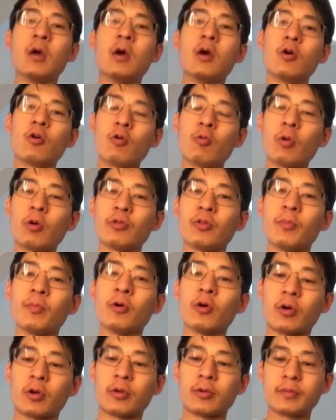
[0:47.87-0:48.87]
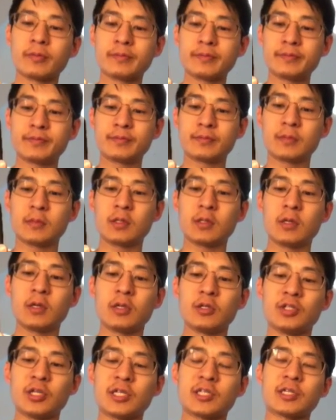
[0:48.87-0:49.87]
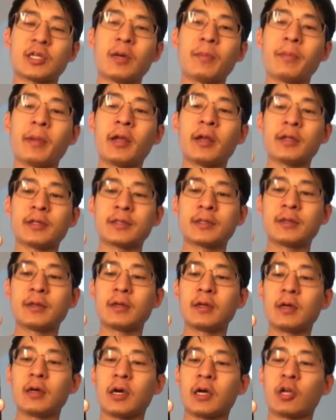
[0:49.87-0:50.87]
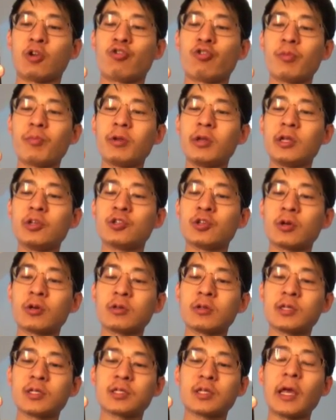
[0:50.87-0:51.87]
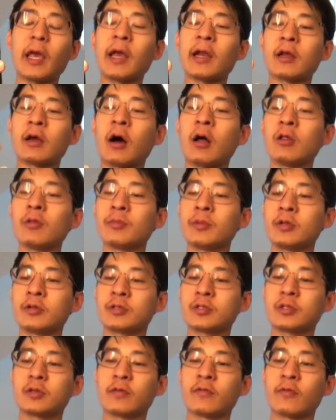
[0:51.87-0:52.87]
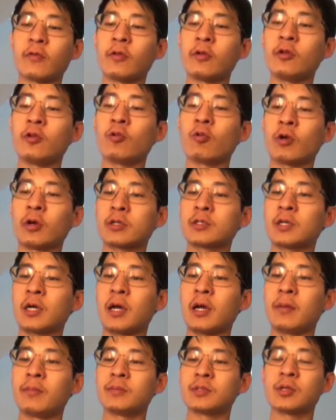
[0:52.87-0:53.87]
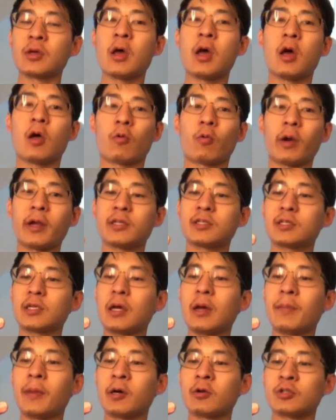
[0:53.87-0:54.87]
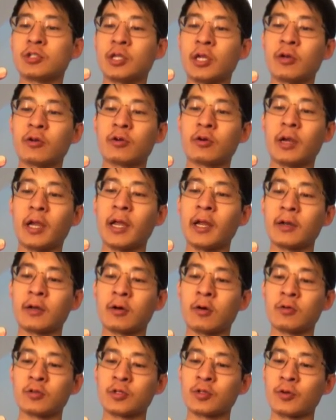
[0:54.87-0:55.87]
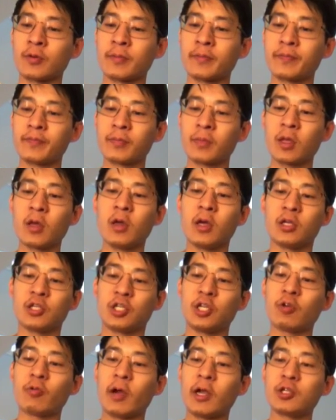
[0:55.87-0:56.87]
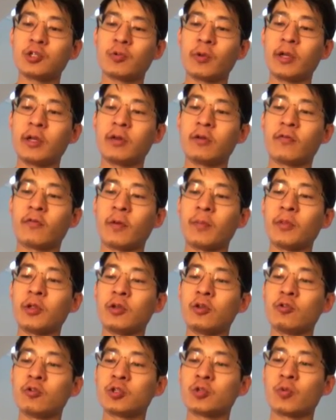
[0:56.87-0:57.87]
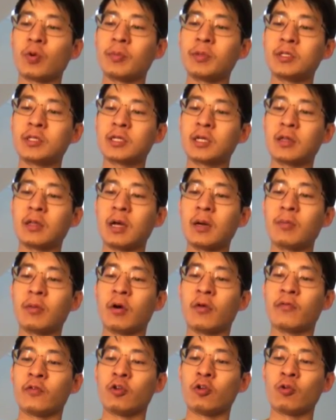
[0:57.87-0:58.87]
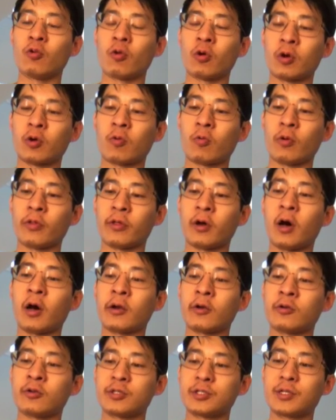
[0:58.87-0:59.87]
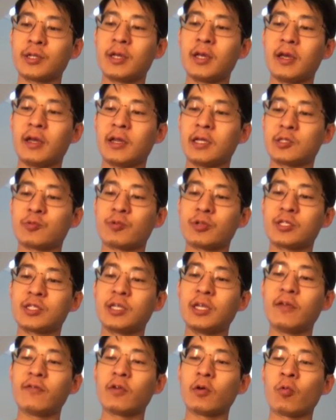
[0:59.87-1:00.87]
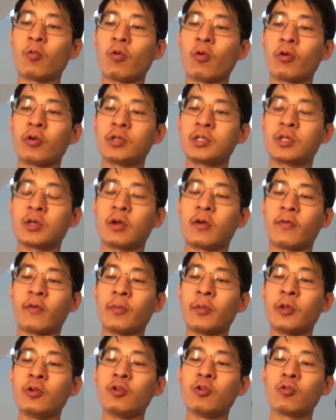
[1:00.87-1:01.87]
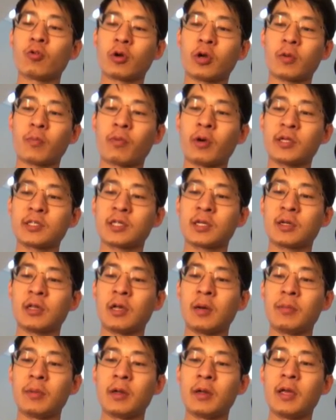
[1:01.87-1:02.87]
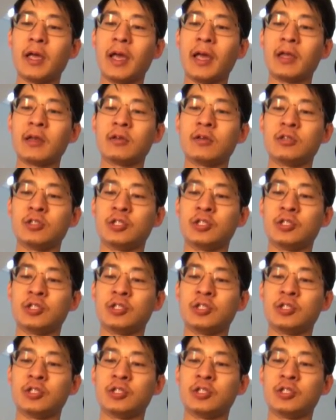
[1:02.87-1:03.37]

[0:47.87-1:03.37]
Who wrote the book? Jessica Bennett, a contributing journalist and columnist for the New York Times, writes about gender and culture. She graduated from the Newswomen's Club of New York with honors and has received awards from the New York Press Club and